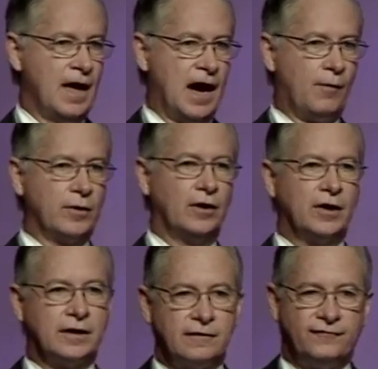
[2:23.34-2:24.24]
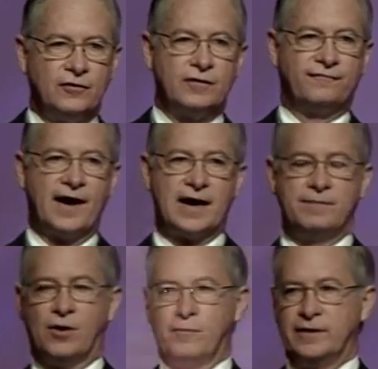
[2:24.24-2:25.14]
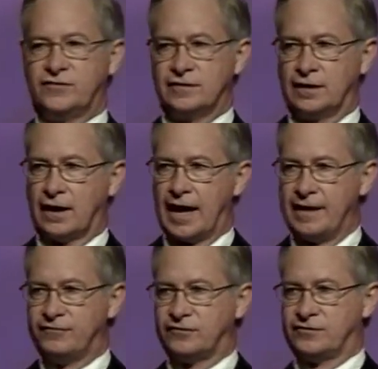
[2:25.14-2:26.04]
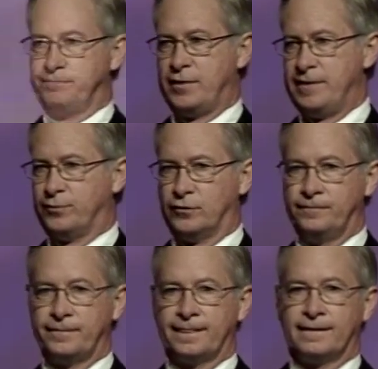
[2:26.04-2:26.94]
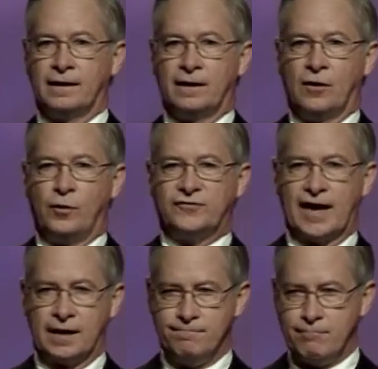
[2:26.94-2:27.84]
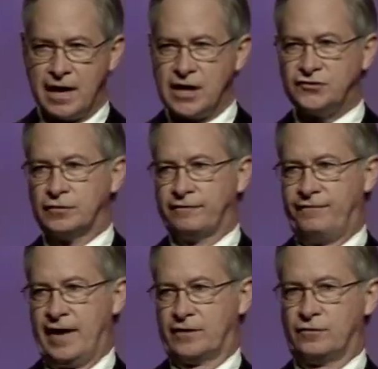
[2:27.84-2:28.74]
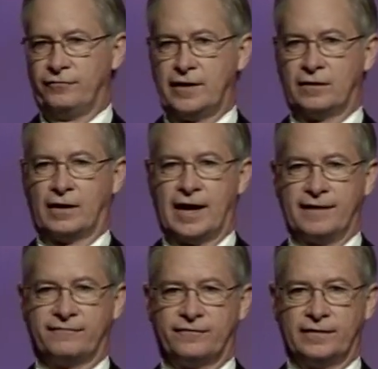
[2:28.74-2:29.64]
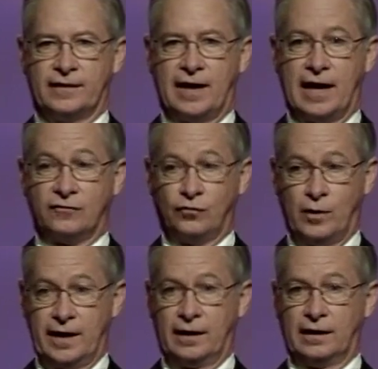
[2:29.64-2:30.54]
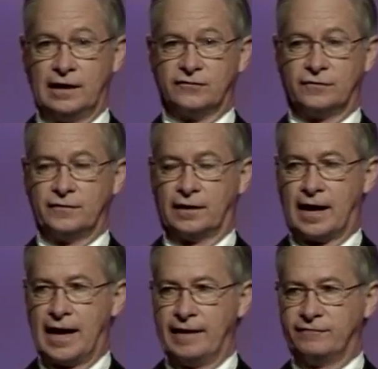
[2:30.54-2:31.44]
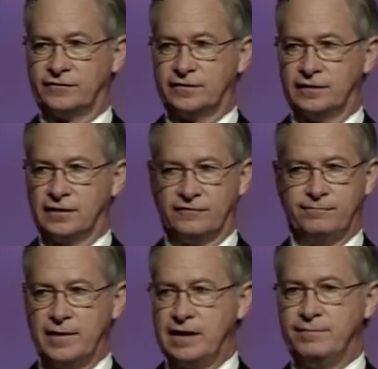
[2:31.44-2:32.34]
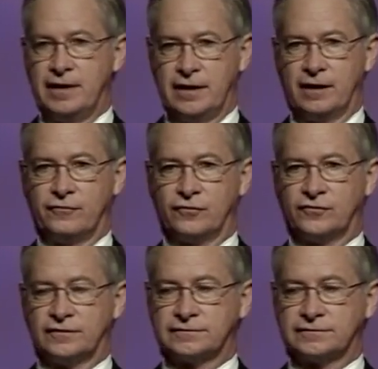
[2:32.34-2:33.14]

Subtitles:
I want to look at a few defining moments in the lives of some people which had a major effect on their life as well as on the lives of many, many others.